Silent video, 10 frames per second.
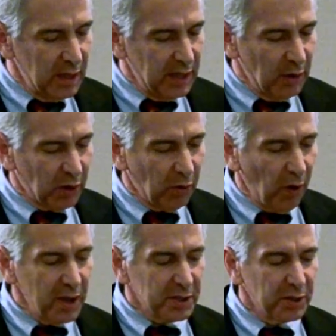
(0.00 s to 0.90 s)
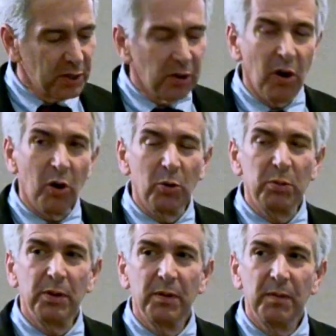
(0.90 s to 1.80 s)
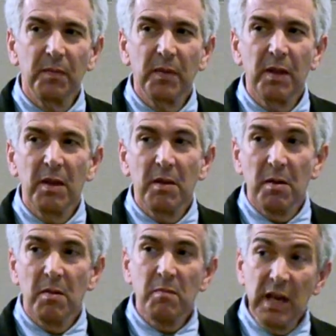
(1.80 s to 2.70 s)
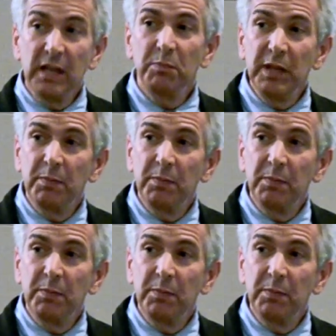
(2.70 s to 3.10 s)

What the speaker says: Now, across the globe, many